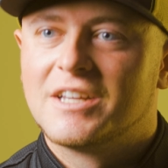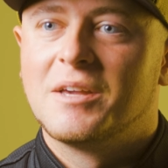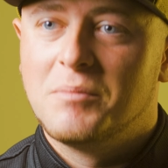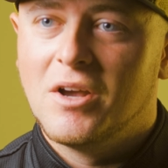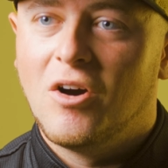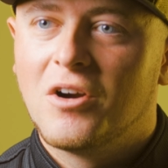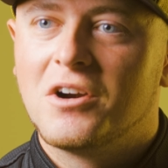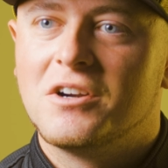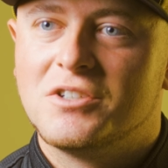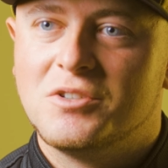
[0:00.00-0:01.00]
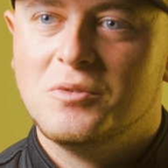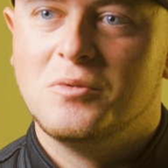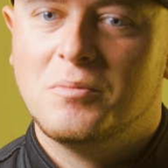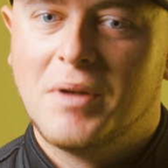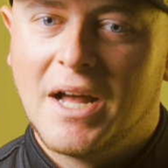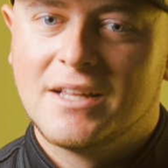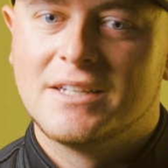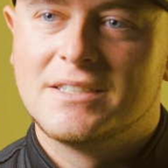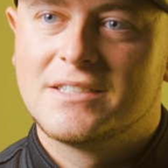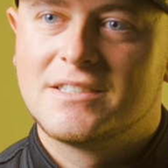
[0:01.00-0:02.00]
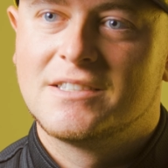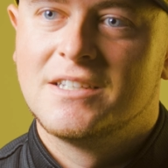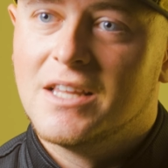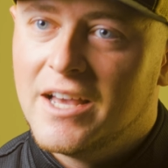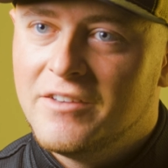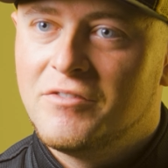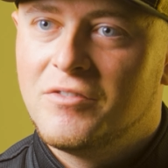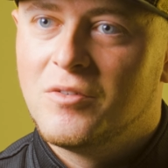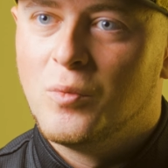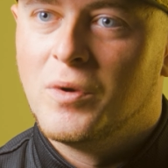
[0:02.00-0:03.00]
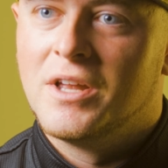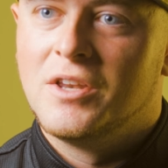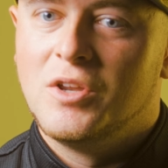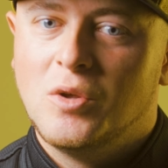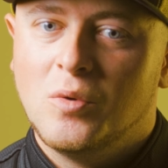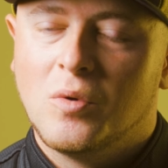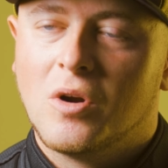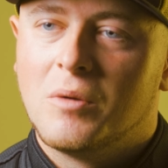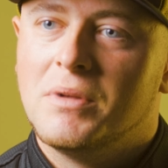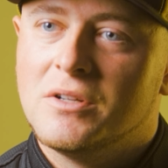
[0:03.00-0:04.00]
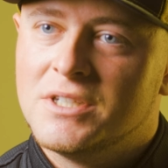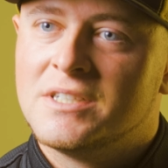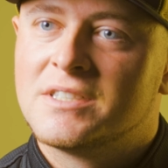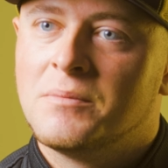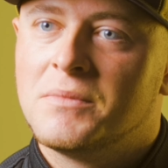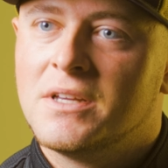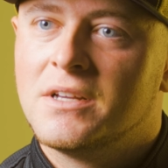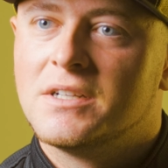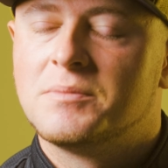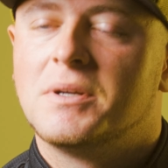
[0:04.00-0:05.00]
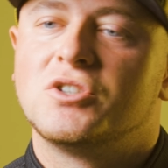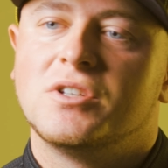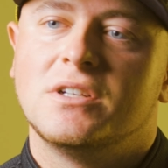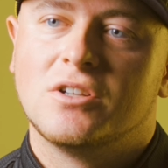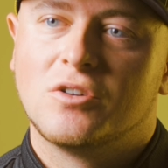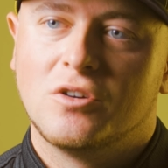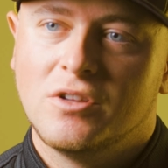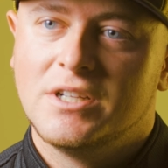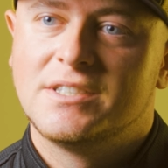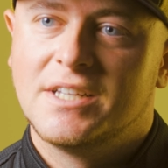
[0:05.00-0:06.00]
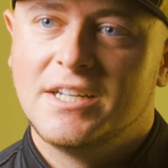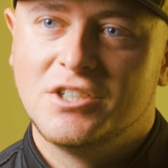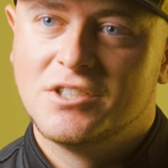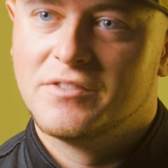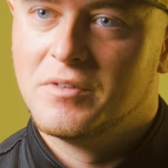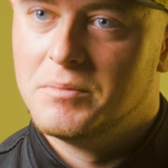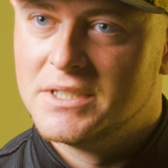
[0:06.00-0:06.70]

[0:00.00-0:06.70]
It can be hard to balance life when you are building something, especially in the early stages of a